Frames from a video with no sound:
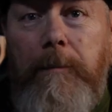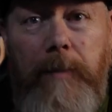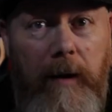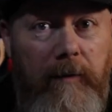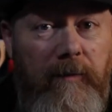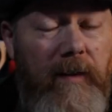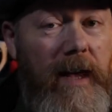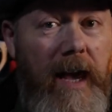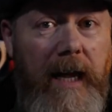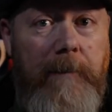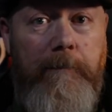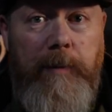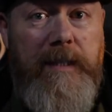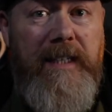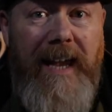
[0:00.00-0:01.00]
above
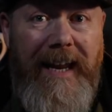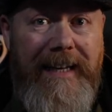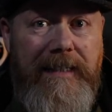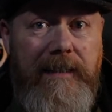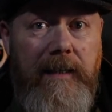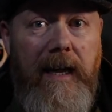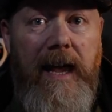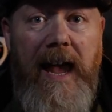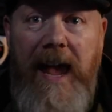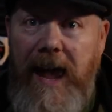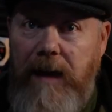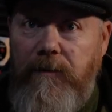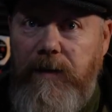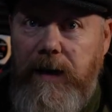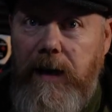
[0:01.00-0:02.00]
8%
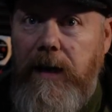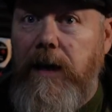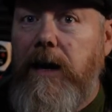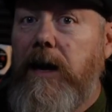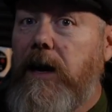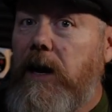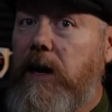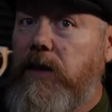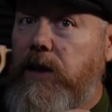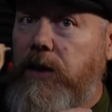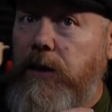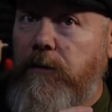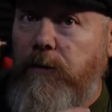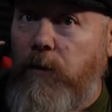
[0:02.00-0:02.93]
heavier than the